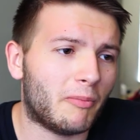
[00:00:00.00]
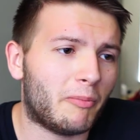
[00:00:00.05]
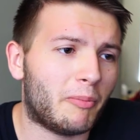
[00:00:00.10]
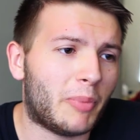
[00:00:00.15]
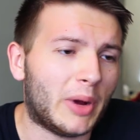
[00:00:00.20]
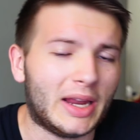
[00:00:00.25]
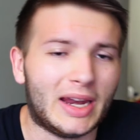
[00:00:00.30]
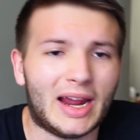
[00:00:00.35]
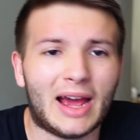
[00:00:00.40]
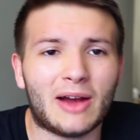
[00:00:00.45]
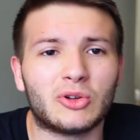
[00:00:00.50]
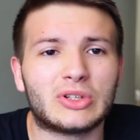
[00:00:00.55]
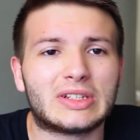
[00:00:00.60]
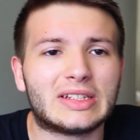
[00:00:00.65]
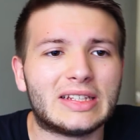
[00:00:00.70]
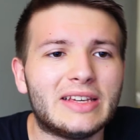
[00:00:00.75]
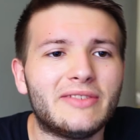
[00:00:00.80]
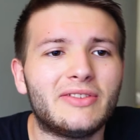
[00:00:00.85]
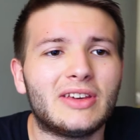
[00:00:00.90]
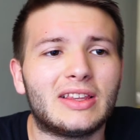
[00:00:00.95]
But I was
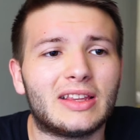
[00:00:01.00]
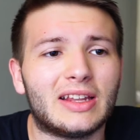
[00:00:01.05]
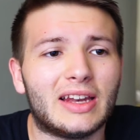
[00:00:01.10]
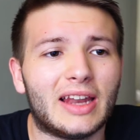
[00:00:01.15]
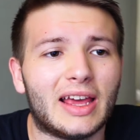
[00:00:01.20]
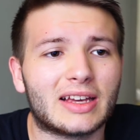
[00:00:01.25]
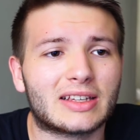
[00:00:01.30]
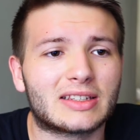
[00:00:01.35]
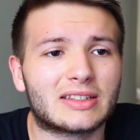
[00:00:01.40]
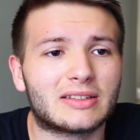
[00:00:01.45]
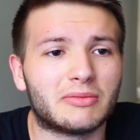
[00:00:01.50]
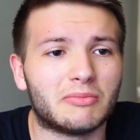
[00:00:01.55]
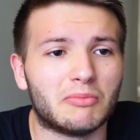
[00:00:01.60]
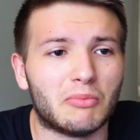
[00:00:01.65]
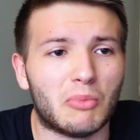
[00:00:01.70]
leaving the next